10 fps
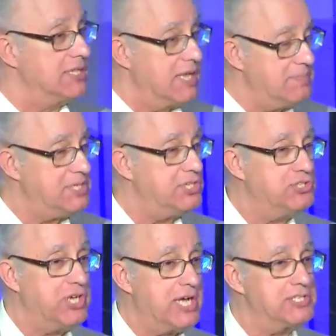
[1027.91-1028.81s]
let me
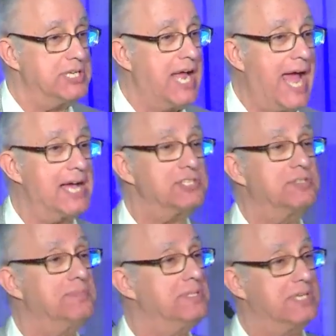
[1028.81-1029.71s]
suggest it has to
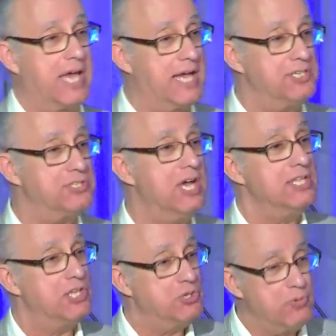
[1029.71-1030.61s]
be the case
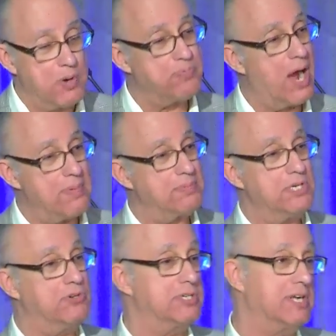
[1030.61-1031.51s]
that you are probably
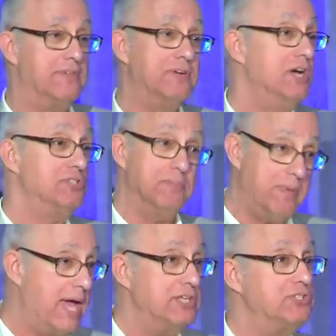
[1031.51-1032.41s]
good enough to
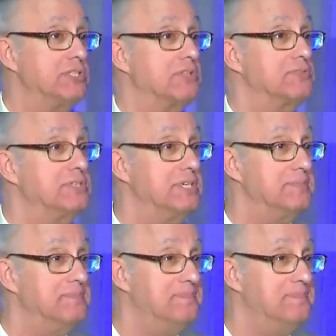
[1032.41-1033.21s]
manage another team.